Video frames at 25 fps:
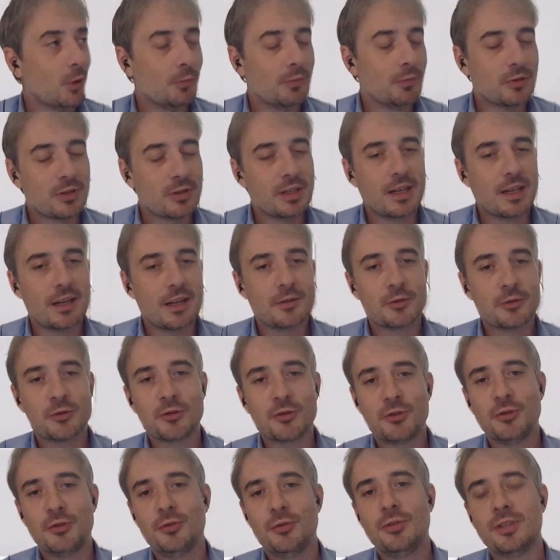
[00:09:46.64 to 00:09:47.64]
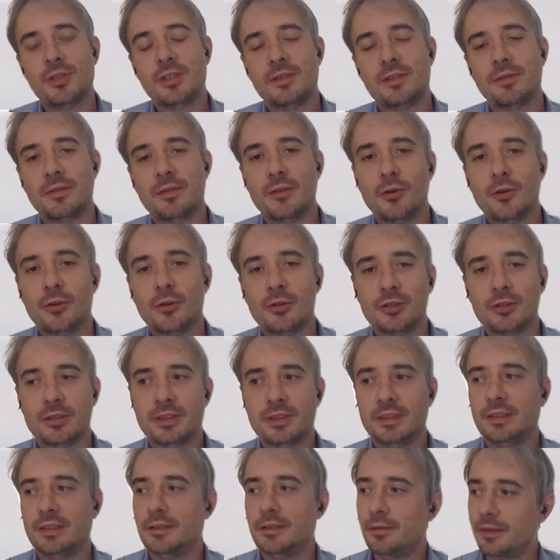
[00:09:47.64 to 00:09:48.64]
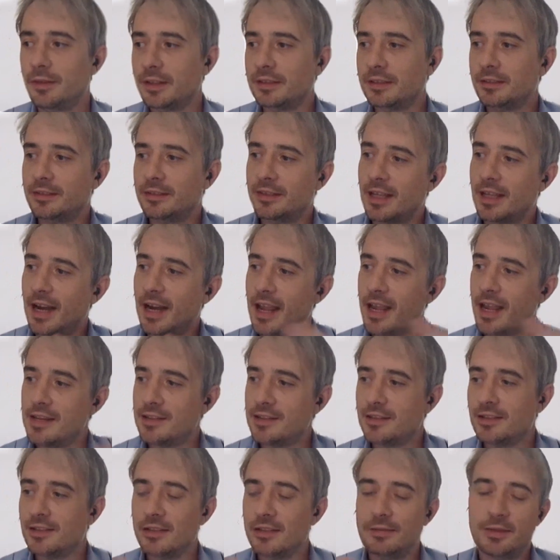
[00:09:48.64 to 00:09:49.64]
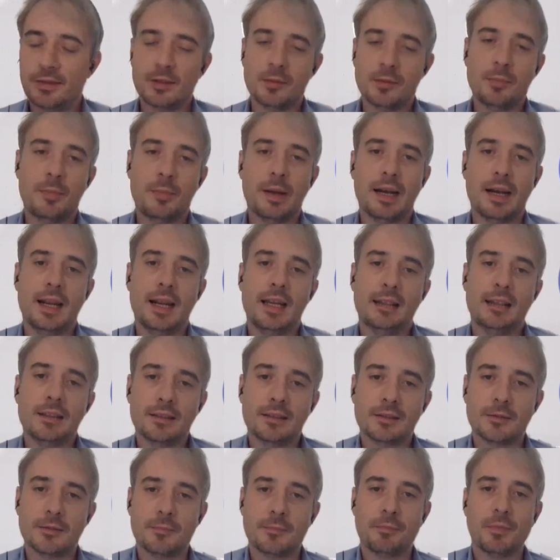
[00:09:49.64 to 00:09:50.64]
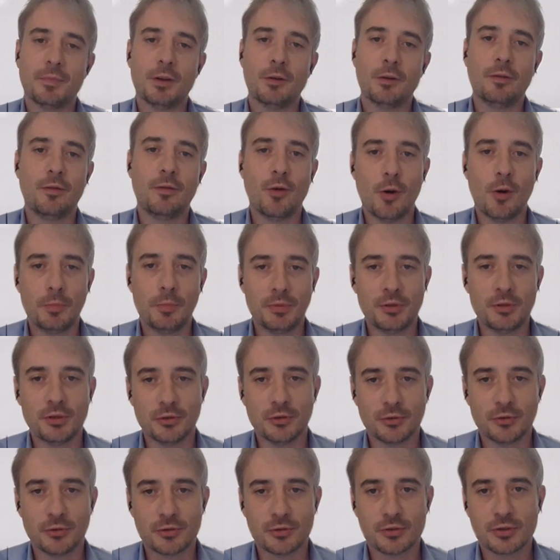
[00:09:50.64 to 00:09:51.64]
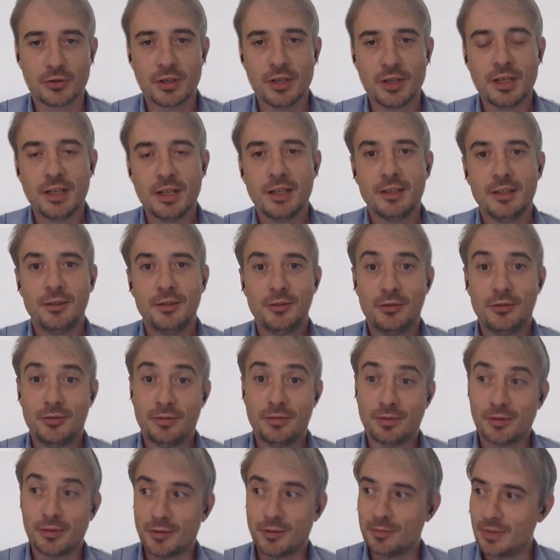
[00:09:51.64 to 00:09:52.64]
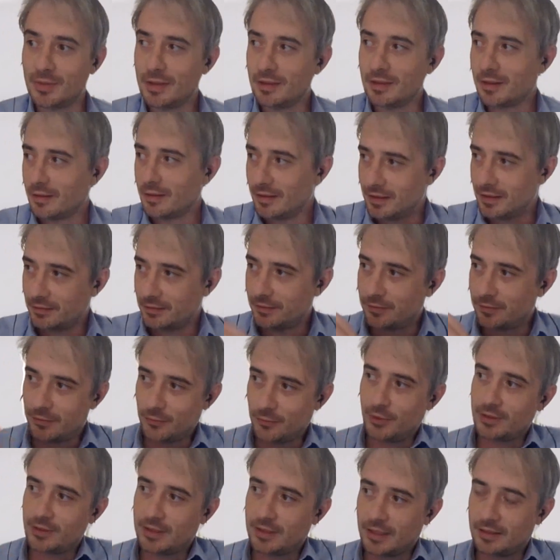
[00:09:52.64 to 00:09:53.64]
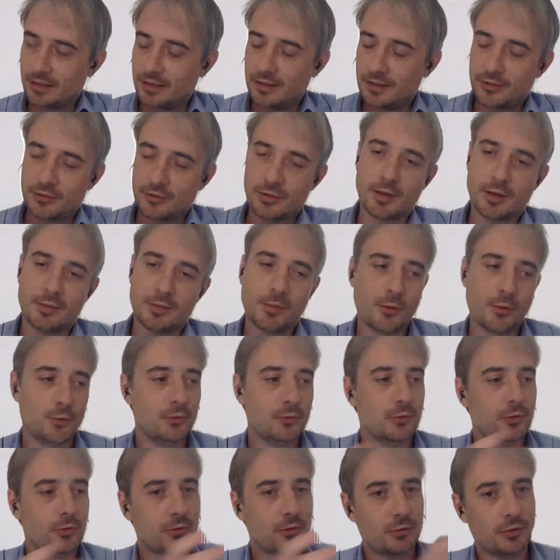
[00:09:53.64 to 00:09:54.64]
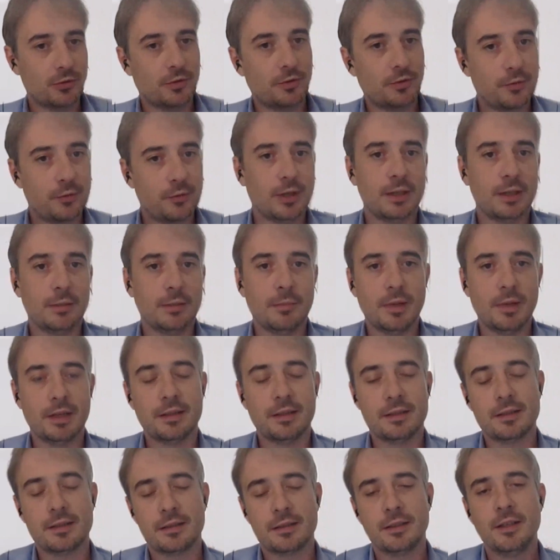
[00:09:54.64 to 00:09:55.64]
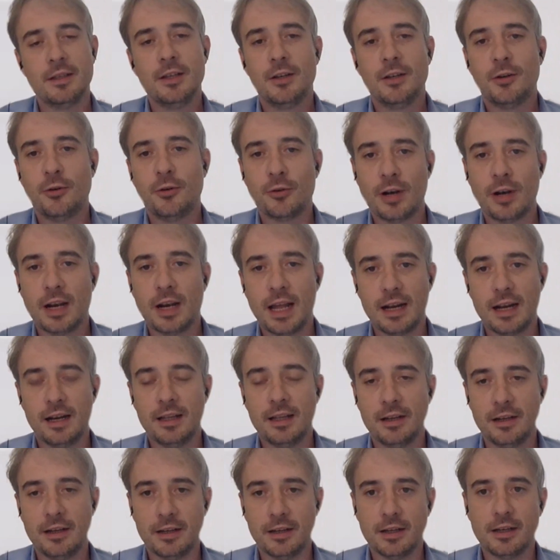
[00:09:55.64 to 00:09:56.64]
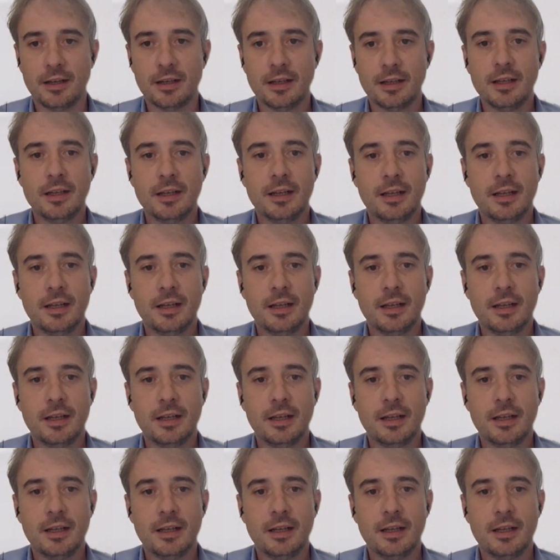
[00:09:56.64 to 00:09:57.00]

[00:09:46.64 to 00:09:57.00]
obviously now students have got a different range, a different palette of options, from either the fully traditional mode or to a fully immersed online learning